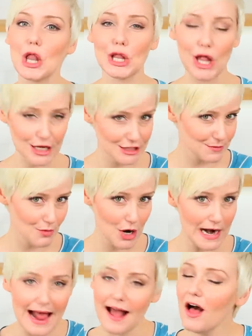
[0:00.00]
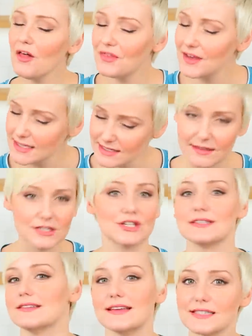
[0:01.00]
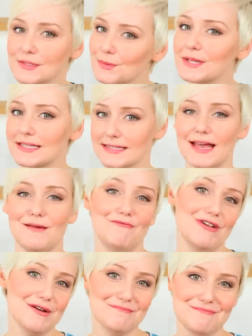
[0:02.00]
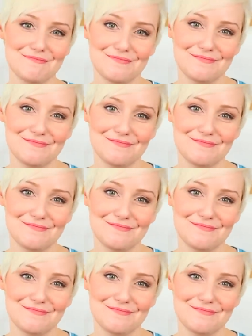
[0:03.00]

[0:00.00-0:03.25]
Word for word: lots more healthy deliciousness where this came from.